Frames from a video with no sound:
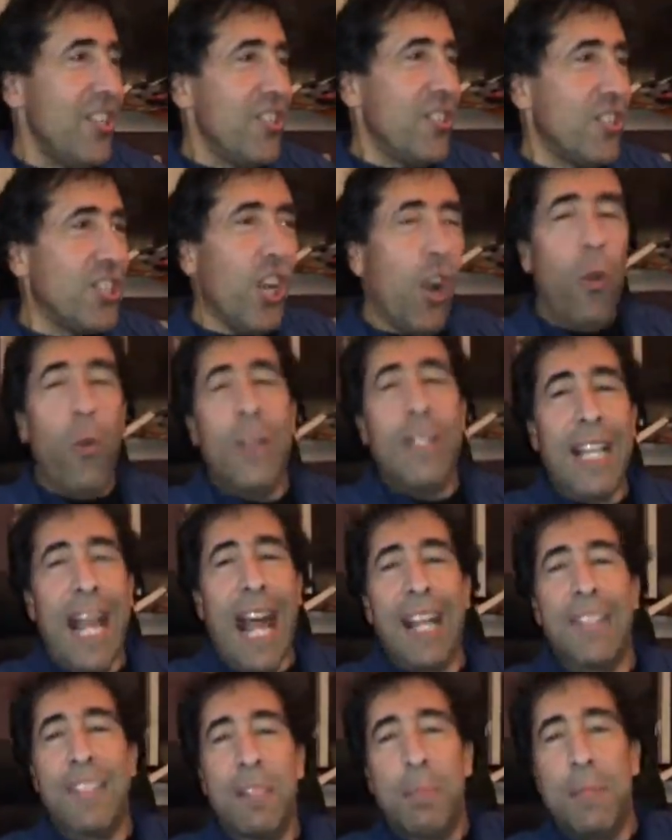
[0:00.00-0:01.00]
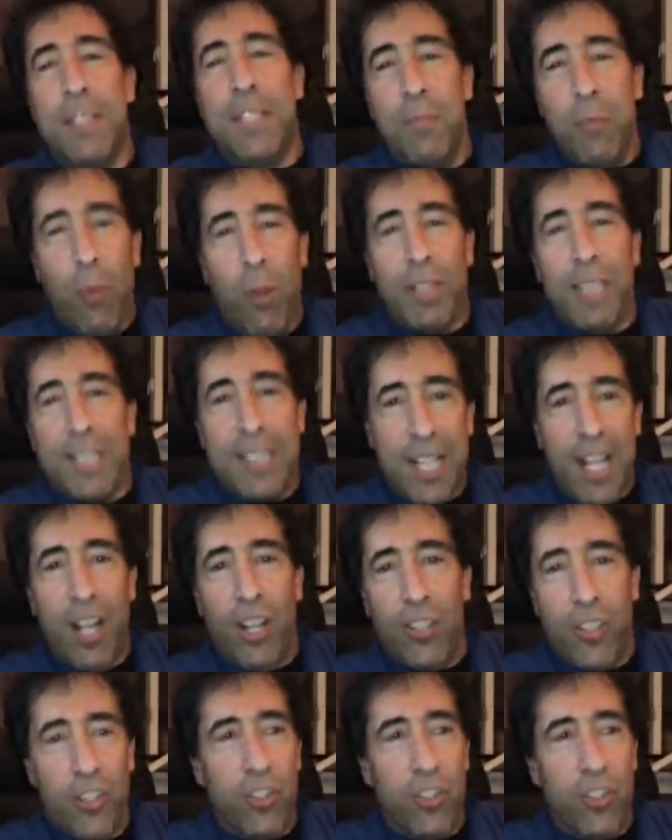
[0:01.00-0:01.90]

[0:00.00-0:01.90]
She always has to be the one to tell